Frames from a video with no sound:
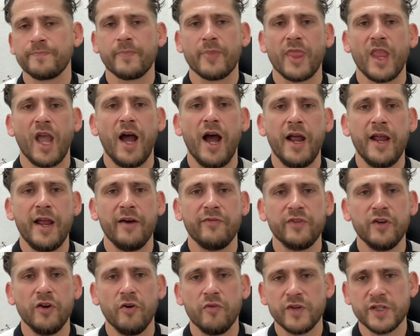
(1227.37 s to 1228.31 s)
have
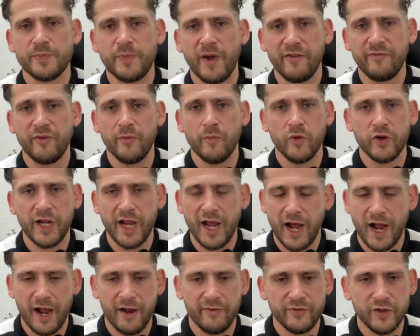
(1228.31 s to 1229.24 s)
no respect for money.
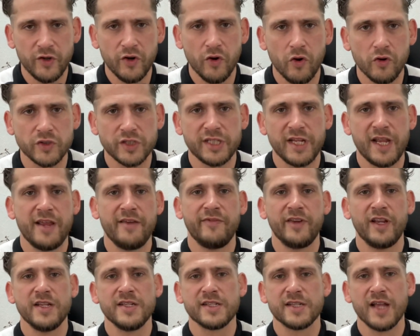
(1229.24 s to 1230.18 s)
I have no
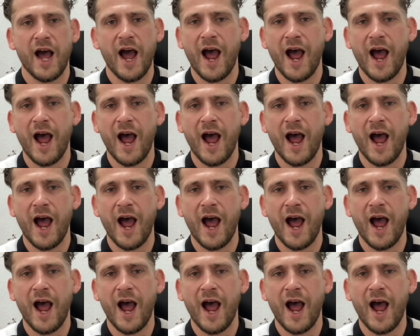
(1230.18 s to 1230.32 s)
savings.